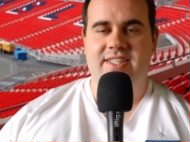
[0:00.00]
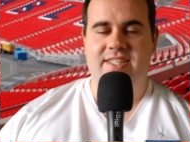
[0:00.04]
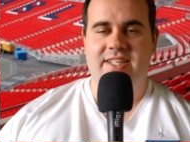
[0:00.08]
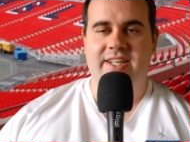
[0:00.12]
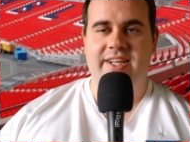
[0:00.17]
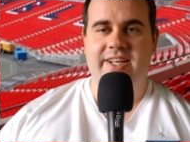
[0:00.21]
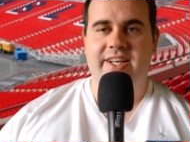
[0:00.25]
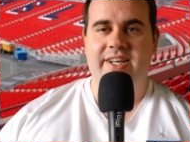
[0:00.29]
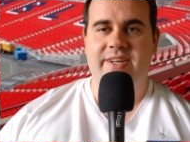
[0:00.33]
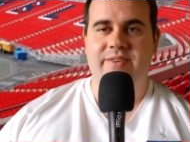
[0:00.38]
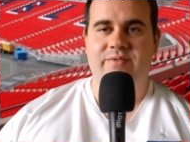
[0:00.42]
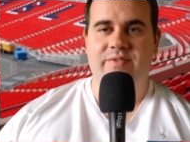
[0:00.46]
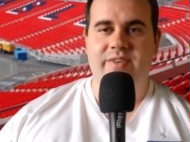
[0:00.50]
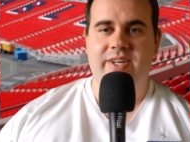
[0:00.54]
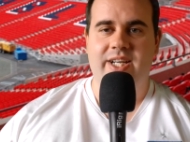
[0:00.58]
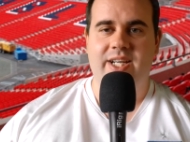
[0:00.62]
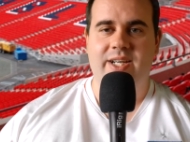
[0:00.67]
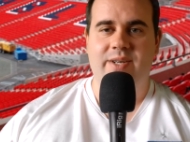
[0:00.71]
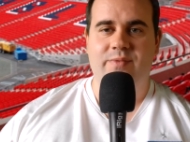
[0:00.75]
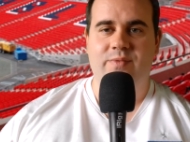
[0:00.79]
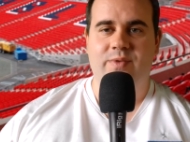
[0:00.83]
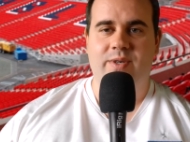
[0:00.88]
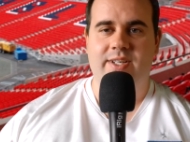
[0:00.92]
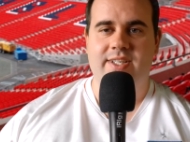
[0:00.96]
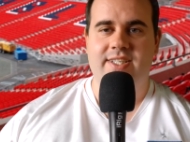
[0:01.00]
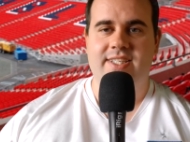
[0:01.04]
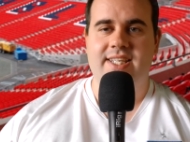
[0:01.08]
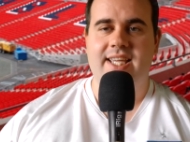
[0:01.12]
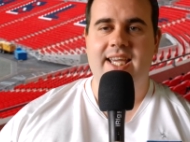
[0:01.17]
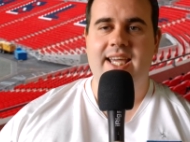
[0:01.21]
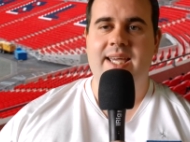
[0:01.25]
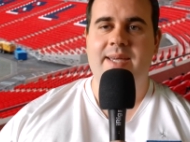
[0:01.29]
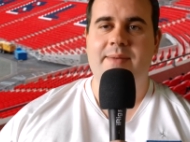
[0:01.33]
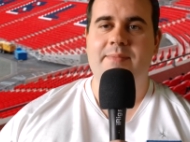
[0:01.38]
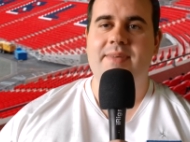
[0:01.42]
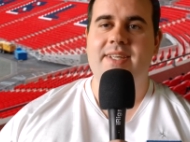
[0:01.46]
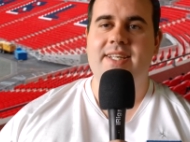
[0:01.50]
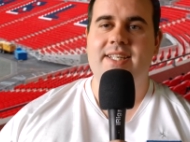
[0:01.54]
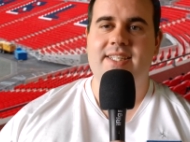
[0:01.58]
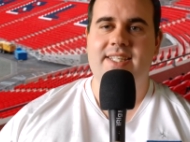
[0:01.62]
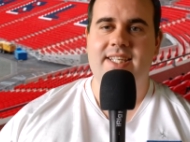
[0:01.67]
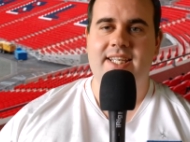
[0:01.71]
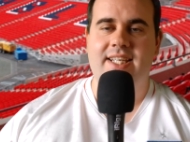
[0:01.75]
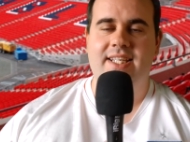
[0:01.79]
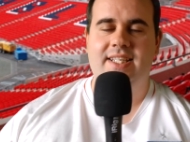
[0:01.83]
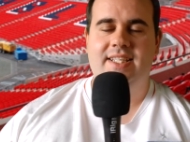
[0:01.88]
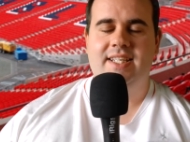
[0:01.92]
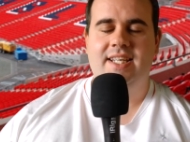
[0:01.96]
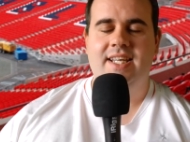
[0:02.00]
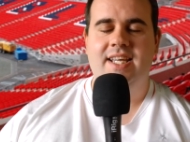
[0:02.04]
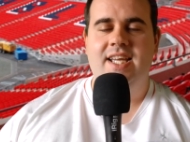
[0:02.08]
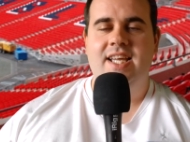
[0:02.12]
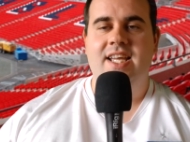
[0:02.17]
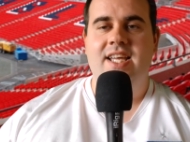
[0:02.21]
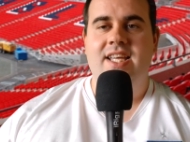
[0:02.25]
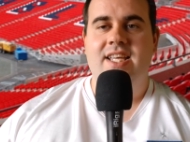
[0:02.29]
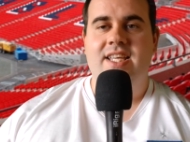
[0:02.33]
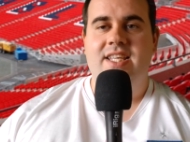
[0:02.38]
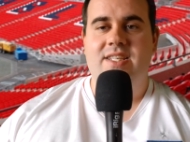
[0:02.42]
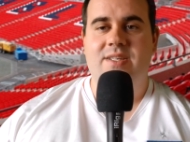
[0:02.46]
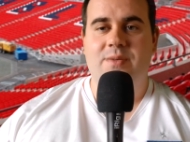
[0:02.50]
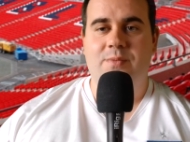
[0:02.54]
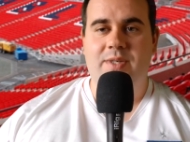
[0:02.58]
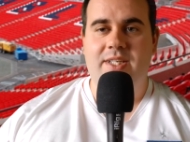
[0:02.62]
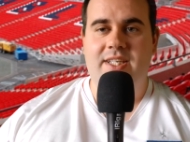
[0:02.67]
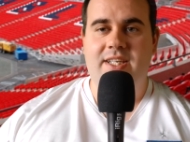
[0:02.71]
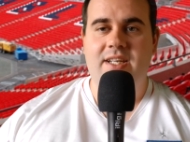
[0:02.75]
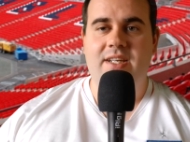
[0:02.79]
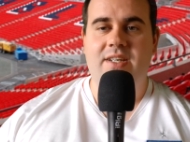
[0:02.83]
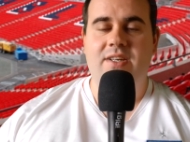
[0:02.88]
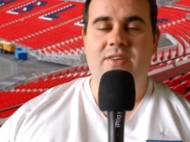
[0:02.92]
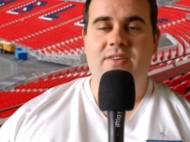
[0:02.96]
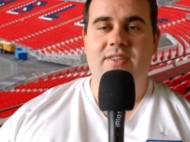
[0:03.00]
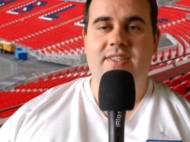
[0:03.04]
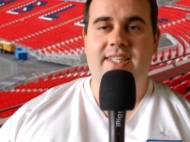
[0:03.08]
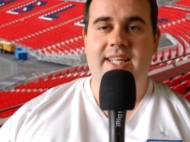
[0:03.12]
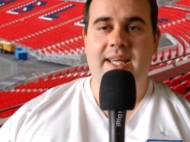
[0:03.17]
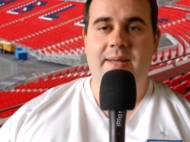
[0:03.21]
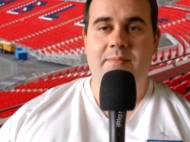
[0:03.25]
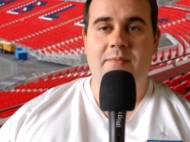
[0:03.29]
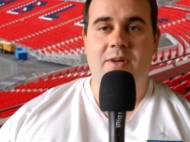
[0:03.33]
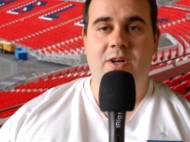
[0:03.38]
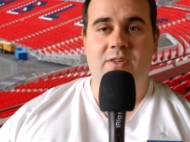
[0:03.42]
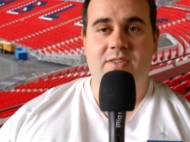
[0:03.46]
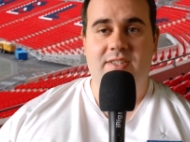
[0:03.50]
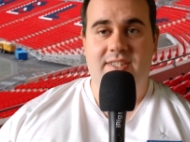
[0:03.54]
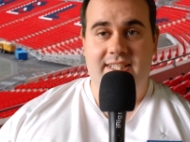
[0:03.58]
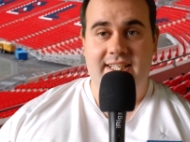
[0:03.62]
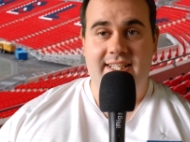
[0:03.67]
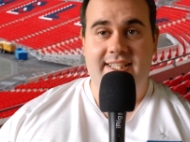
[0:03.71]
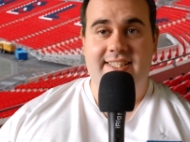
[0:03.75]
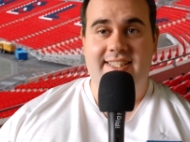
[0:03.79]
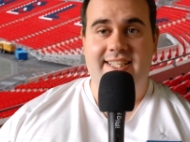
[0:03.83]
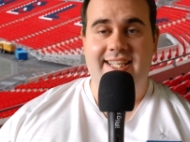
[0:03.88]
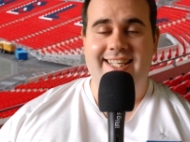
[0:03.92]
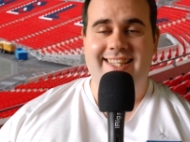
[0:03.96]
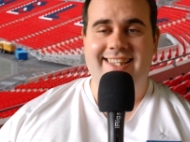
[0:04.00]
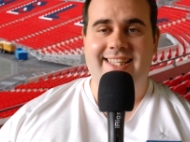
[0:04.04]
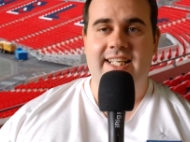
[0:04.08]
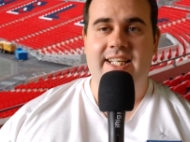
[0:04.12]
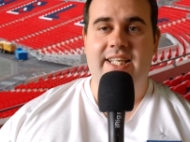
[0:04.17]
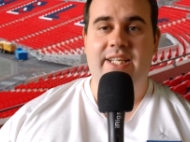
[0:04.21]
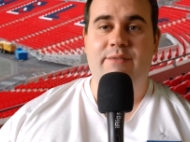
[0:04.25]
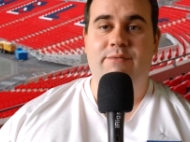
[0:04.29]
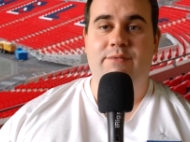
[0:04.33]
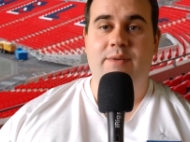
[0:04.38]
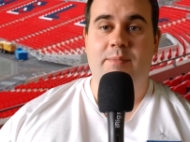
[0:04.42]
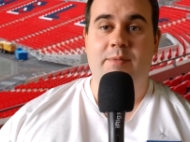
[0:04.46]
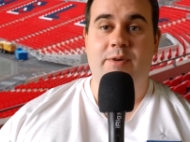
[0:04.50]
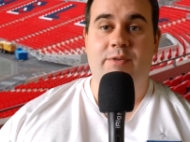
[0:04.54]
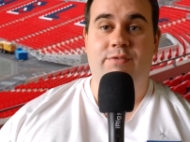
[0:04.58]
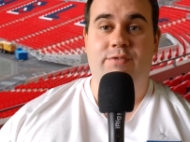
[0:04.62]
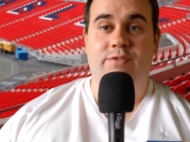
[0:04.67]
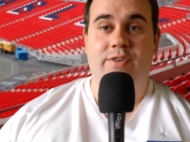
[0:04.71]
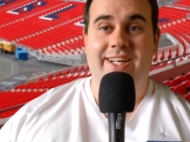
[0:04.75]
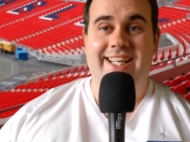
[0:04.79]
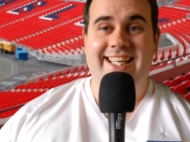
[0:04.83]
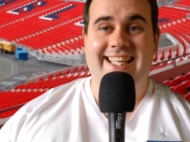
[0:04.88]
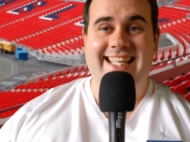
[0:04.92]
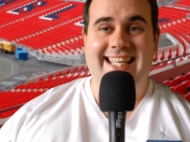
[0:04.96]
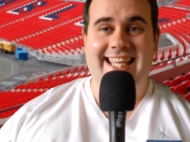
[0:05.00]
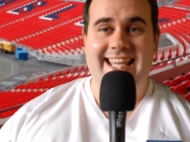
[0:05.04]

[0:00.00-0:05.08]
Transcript: certainly really was um, indeed. So we did know Denmark did take the lead from a free